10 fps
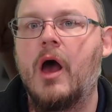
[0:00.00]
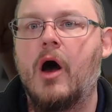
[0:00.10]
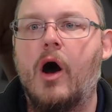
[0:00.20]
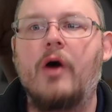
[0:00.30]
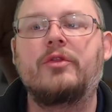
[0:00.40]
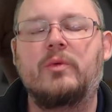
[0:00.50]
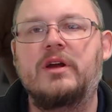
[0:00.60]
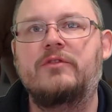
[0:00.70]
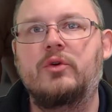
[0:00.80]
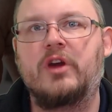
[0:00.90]
all 3
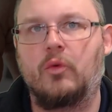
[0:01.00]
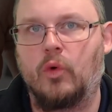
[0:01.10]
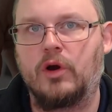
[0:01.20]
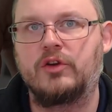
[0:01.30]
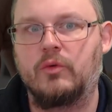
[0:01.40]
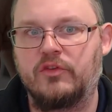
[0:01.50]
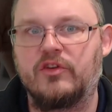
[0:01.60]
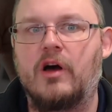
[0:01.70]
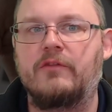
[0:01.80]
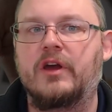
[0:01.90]
of you can work to
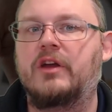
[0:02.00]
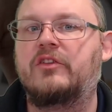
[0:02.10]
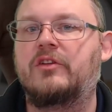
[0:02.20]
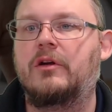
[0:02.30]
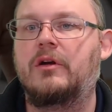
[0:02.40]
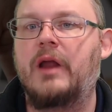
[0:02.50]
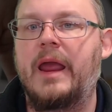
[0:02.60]
resolve the concern,